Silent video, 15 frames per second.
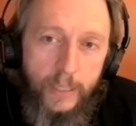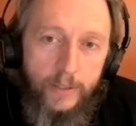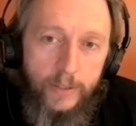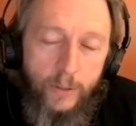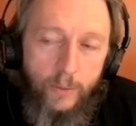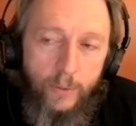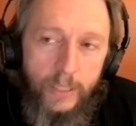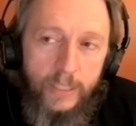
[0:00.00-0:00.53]
And
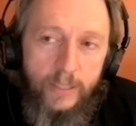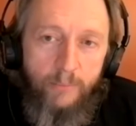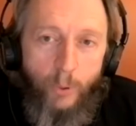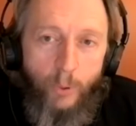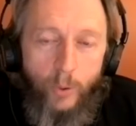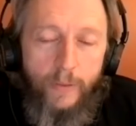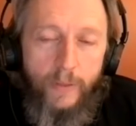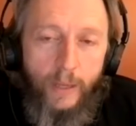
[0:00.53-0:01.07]
so it's
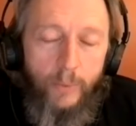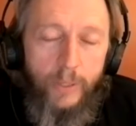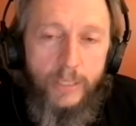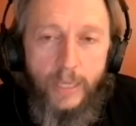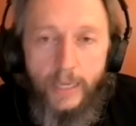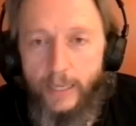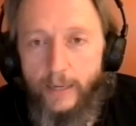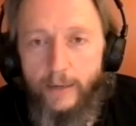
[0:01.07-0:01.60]
important that we
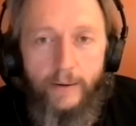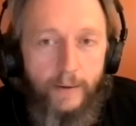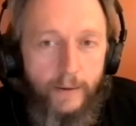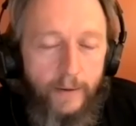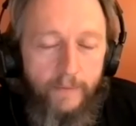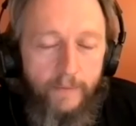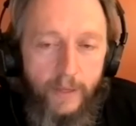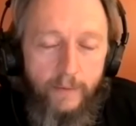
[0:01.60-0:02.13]
take care
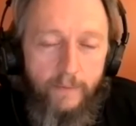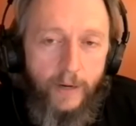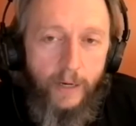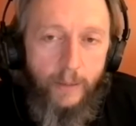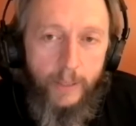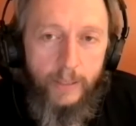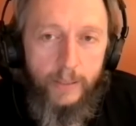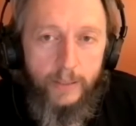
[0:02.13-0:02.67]
of the
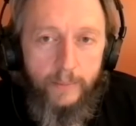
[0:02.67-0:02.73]
environment.